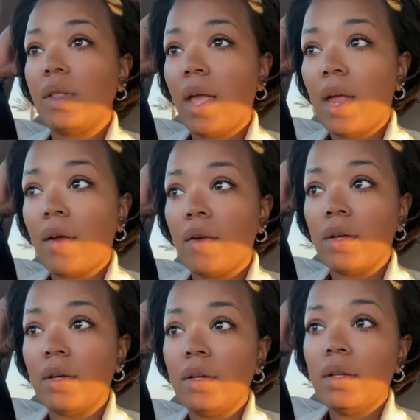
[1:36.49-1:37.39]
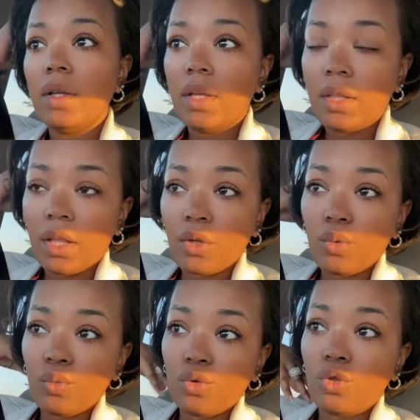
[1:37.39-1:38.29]
that area, then
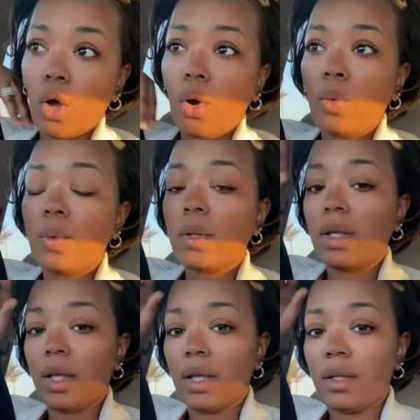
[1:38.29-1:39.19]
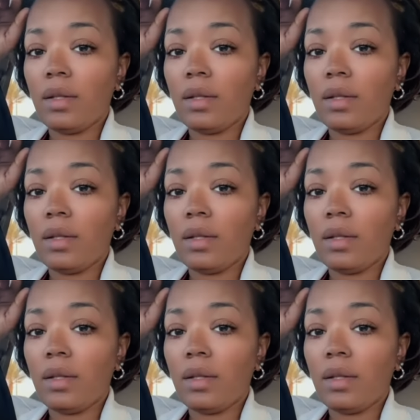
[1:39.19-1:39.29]
you don't get